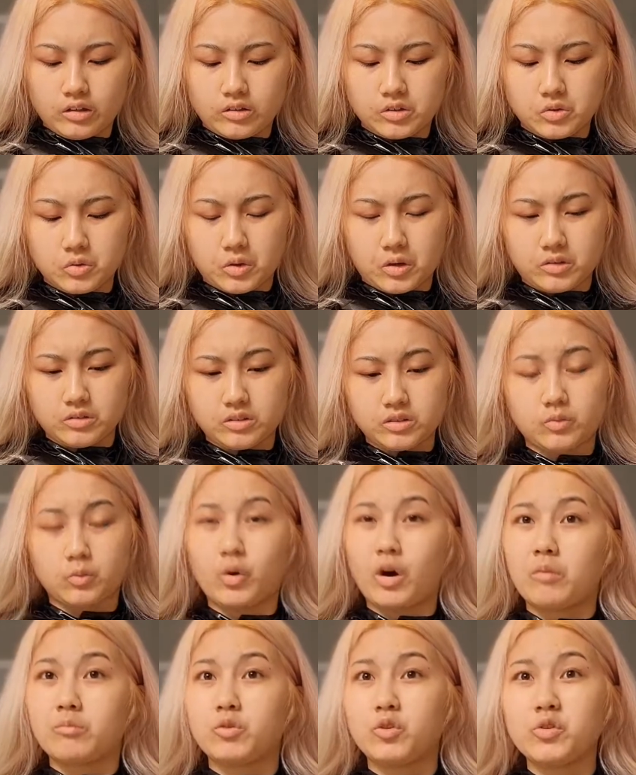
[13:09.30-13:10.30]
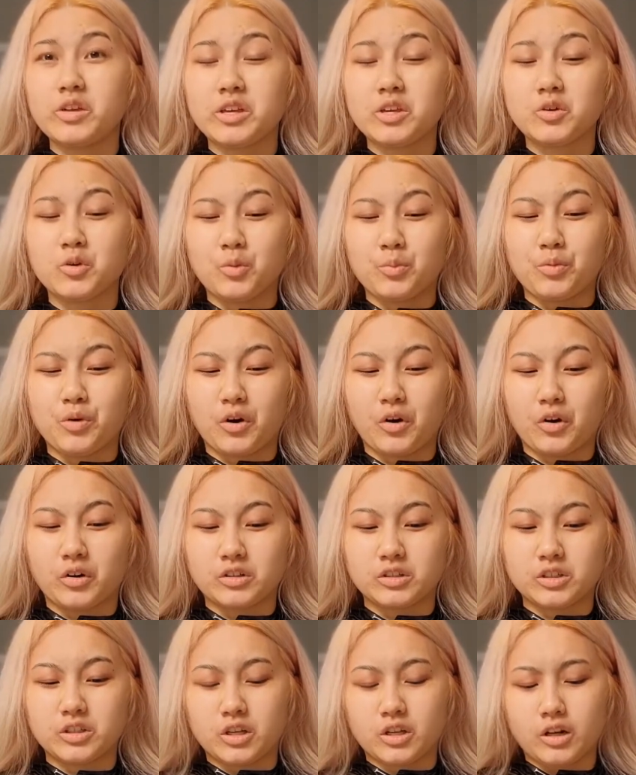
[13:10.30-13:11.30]
2 ounces. Well, I'm doing equal
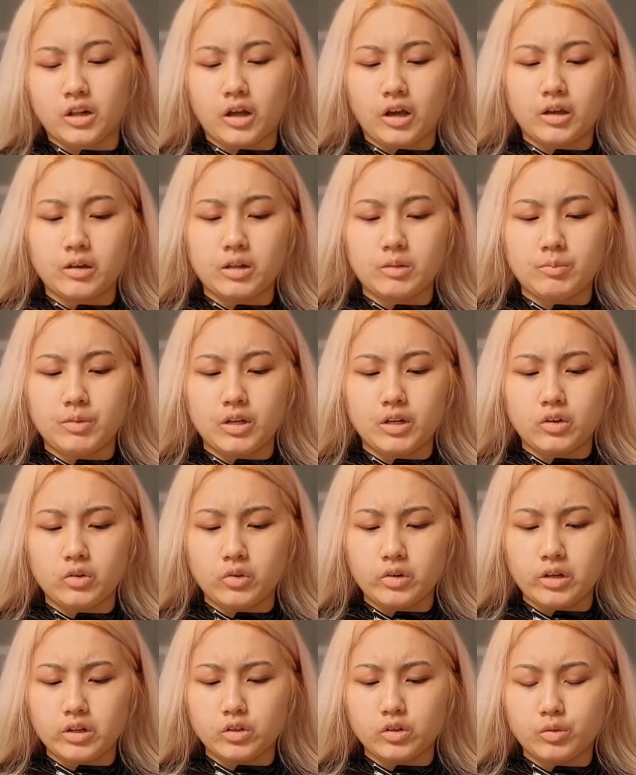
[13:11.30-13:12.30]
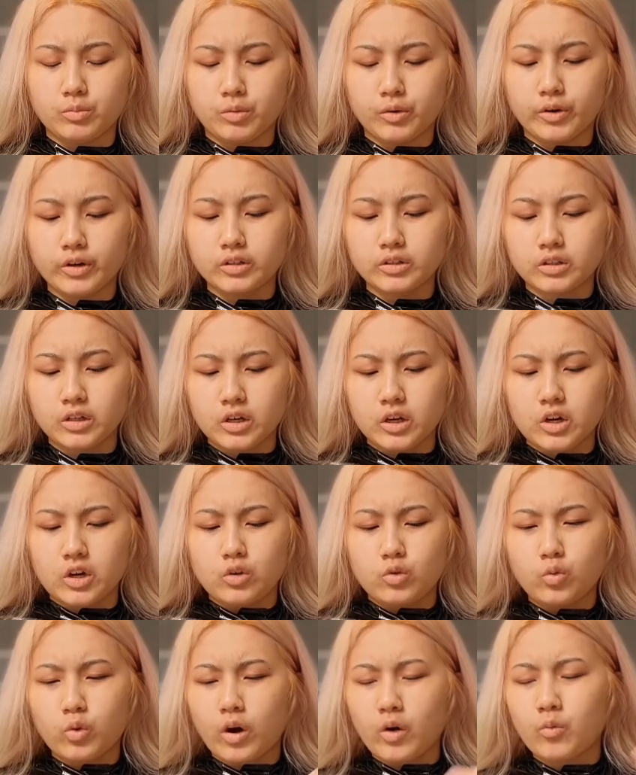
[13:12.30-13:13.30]
parts. Should I be doing equal parts?
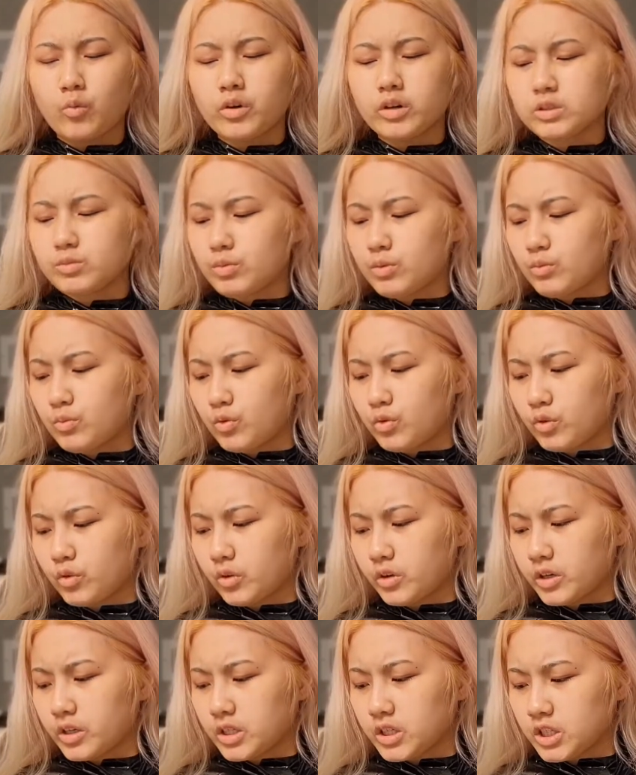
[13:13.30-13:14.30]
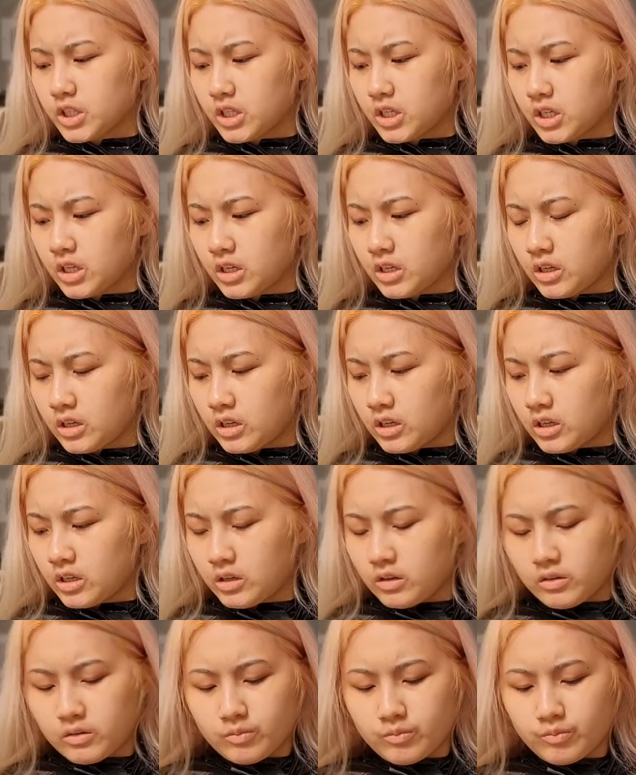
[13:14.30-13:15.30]
Do I want it to be more orangey?
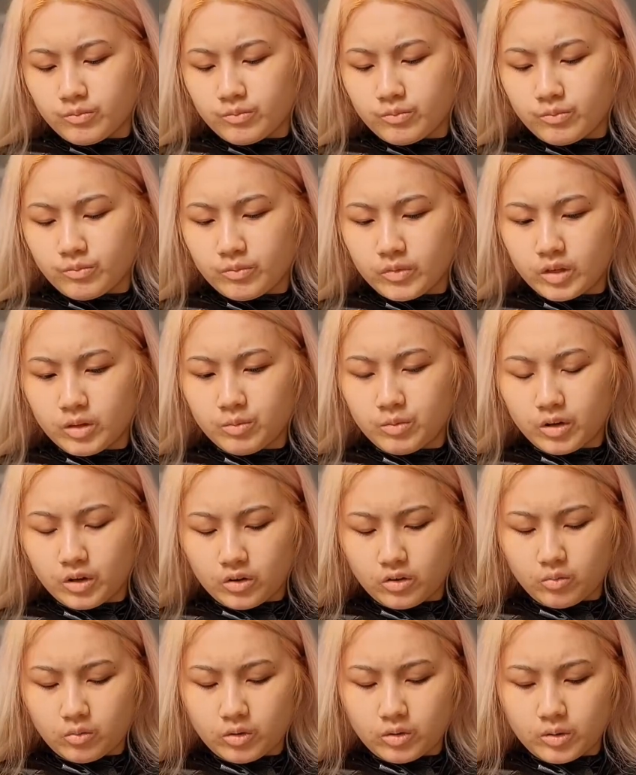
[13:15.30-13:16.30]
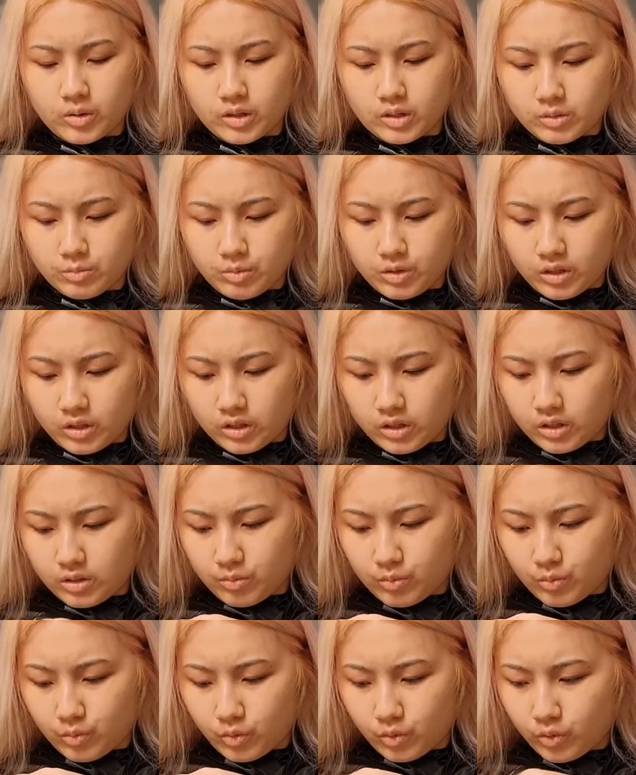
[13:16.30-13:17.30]
Maybe I do want it to be a little
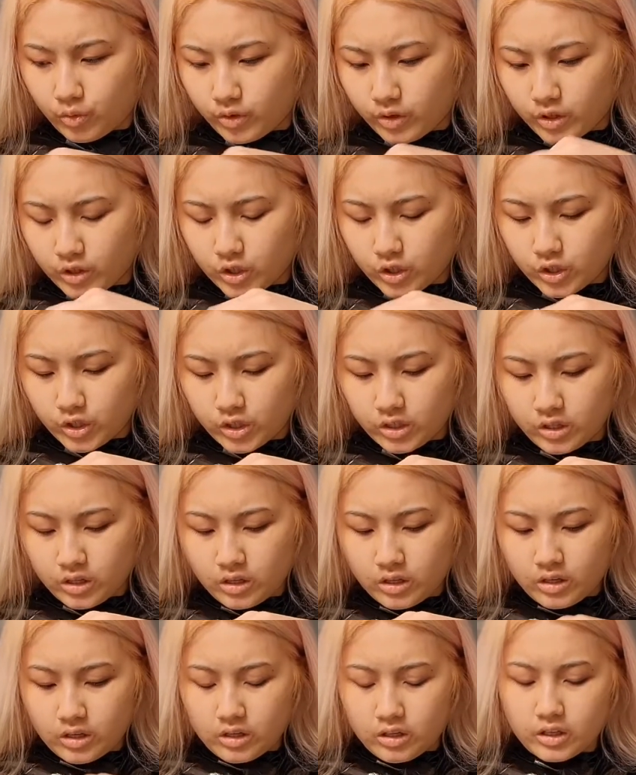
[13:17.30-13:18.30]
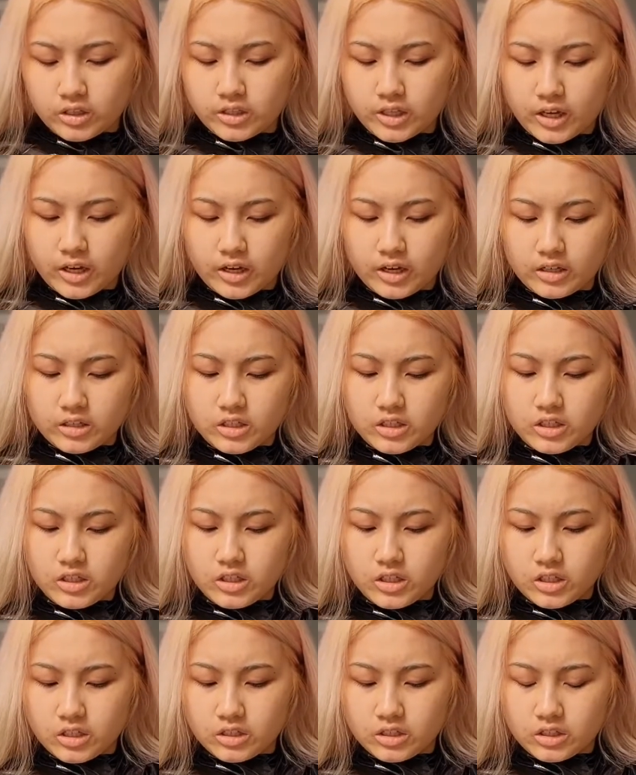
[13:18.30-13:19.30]
bit more orangey. Let's add
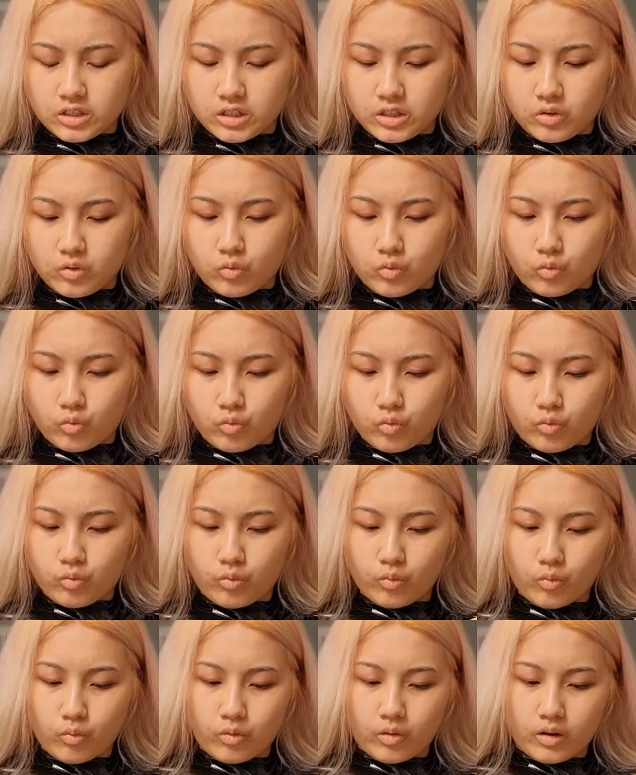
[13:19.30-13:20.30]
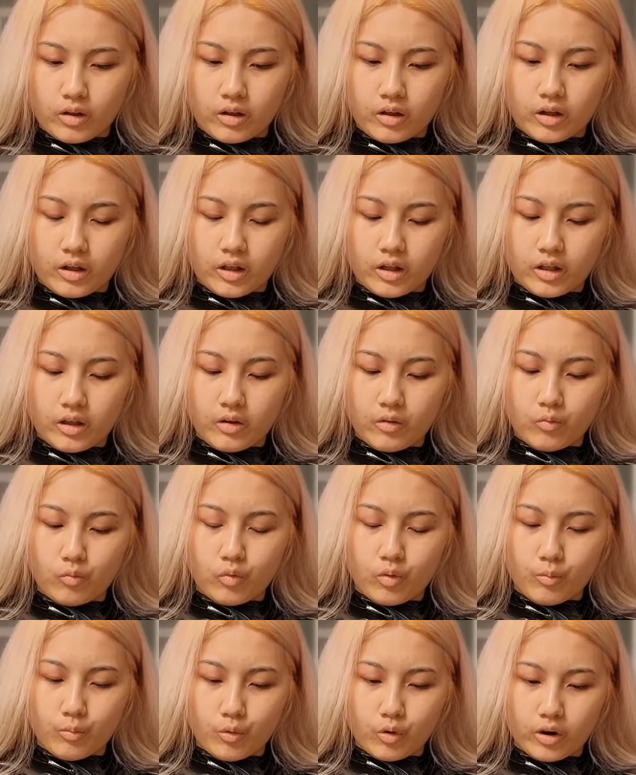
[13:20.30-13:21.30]
just 1
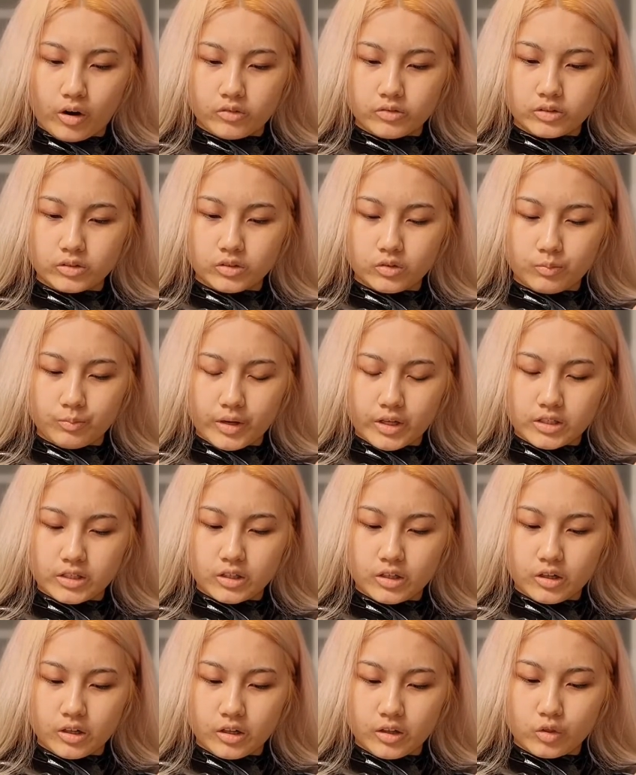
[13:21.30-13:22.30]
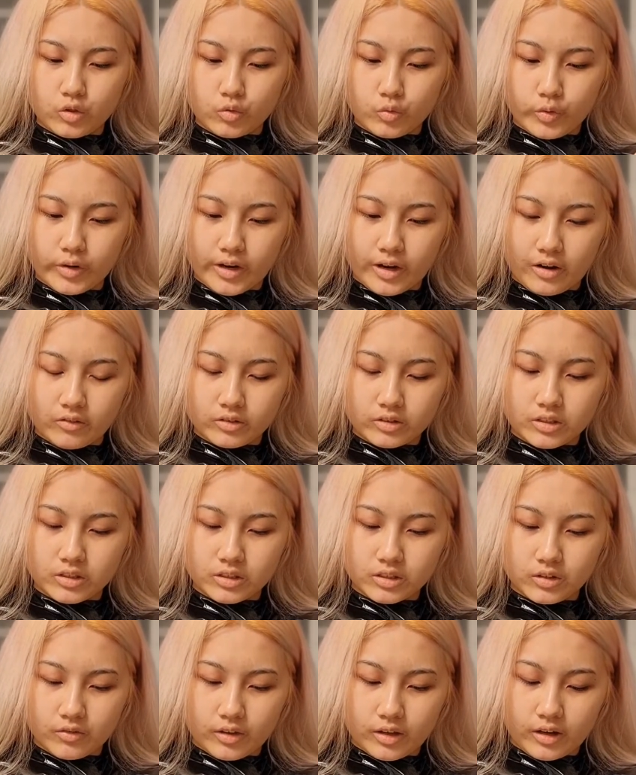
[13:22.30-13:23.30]
more ounce, so basically 3
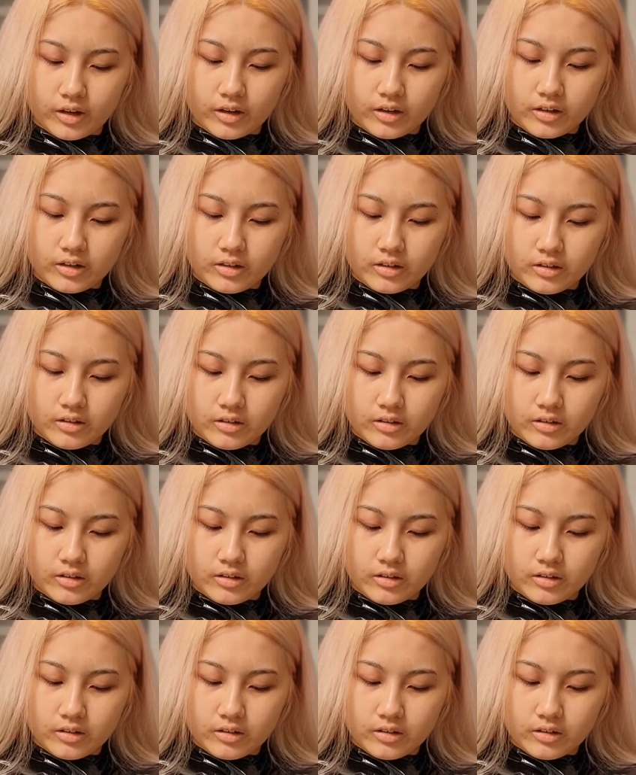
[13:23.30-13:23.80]
ounces of that.